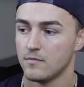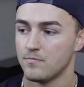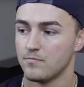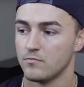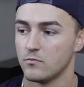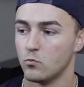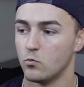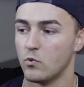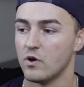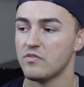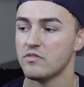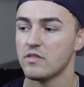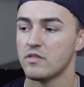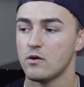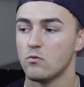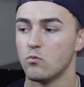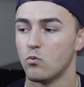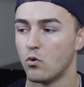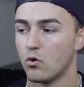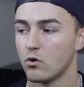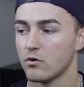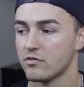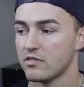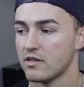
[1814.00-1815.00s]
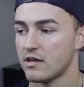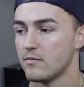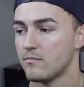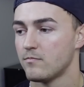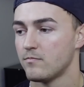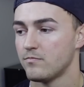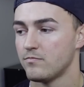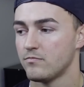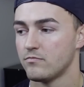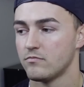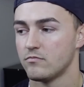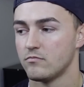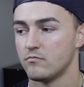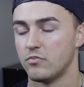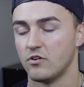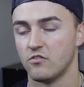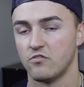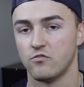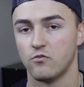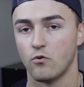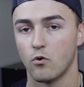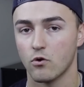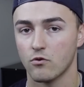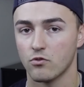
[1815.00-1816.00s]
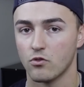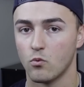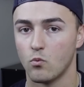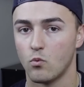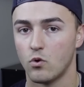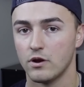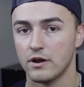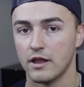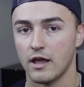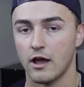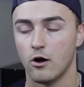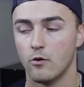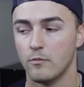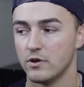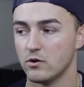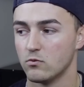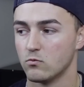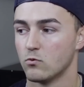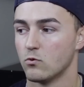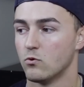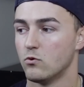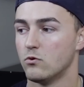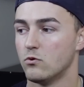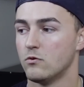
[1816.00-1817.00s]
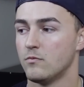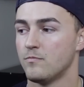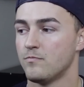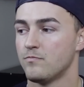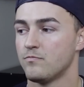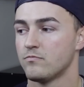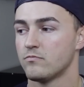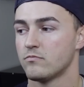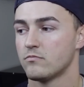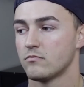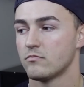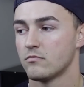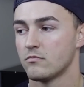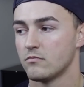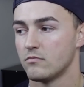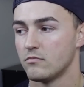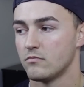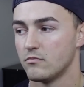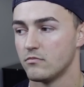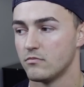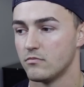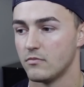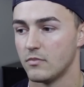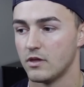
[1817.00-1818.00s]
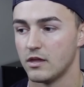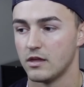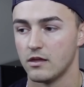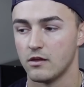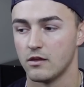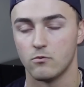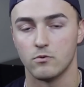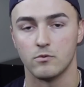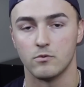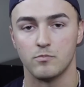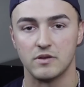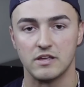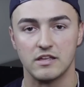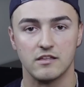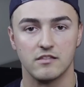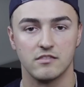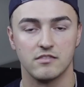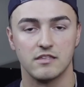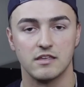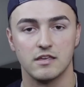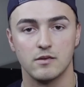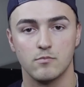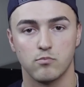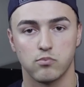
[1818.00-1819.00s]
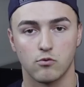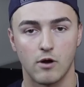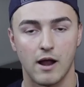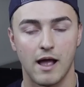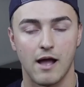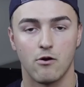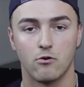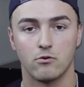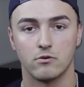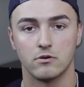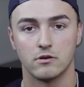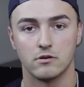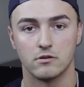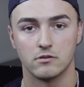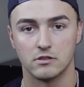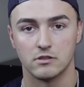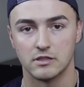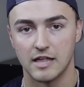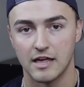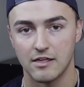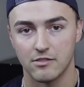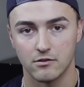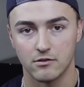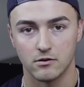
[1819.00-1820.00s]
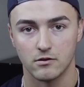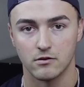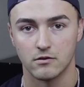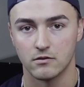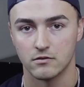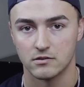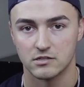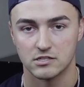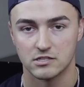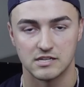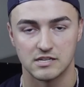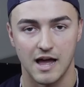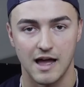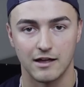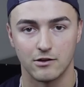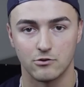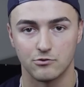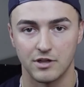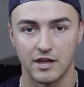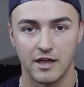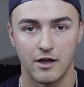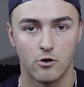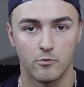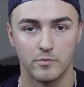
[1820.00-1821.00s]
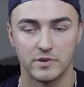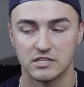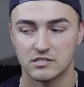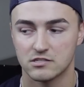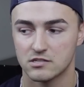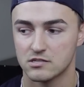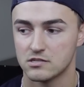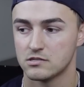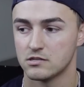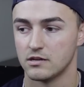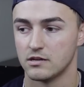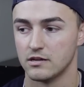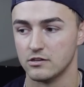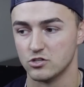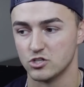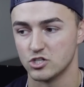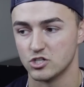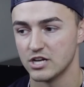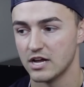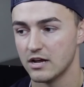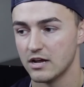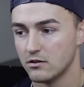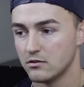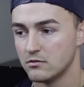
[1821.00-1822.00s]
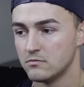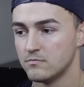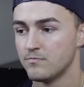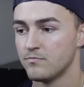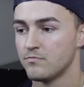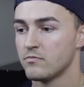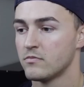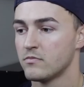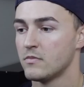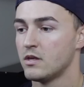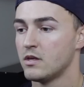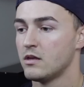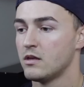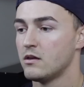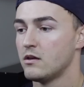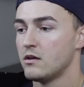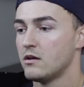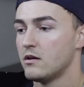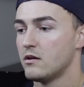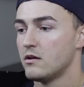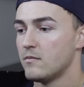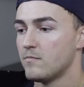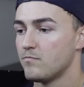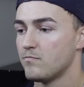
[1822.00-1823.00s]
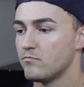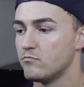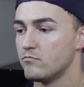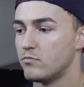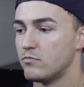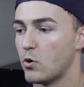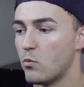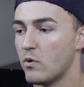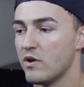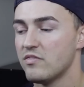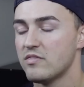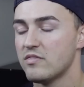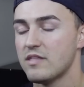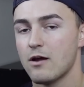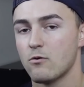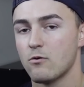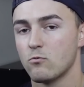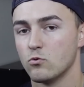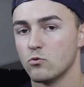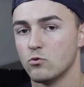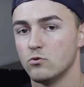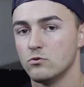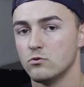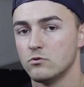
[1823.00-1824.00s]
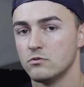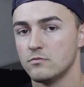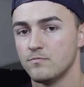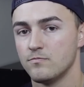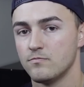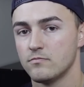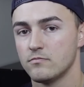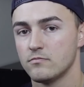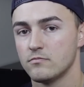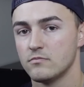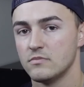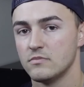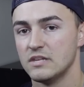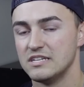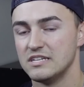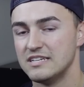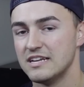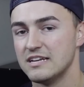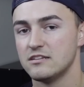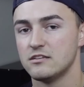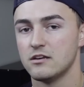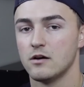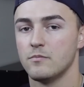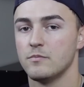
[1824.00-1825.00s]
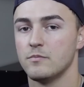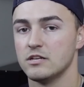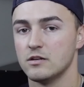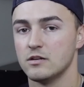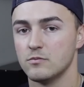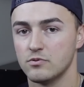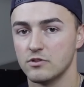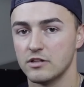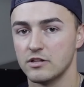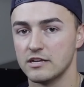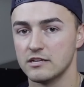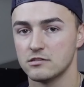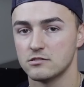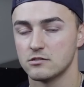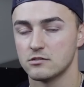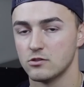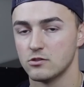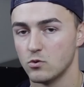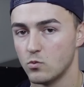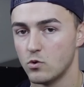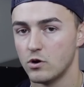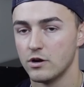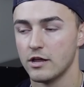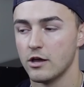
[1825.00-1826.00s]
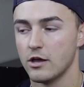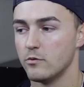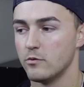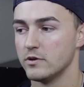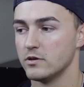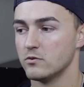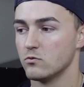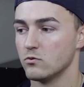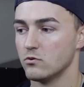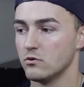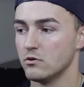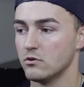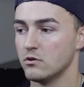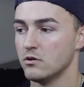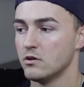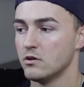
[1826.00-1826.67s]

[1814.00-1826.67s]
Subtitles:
When they wore them before the one helmet rule, it would be the brown leather styled helmets and shell. But when that rule did come into place, the one helmet rule,